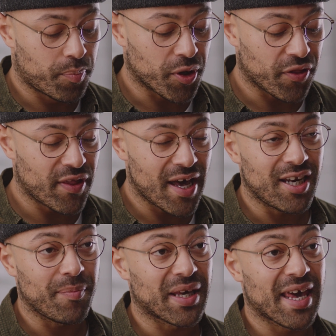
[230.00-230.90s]
But then
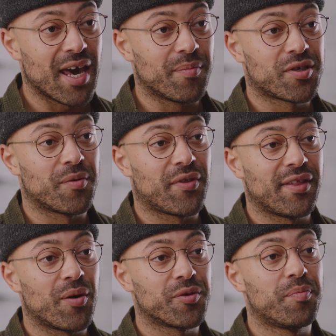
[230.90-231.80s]
it became something
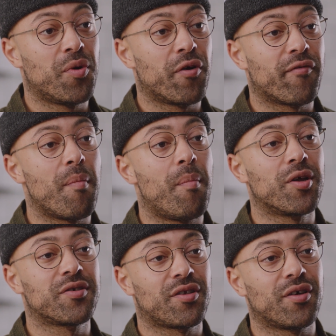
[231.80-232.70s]
that was more of a
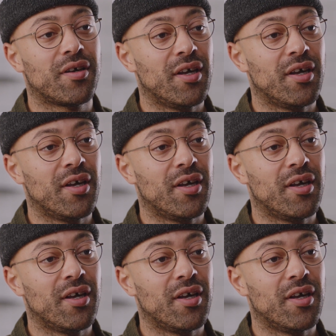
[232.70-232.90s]
monster.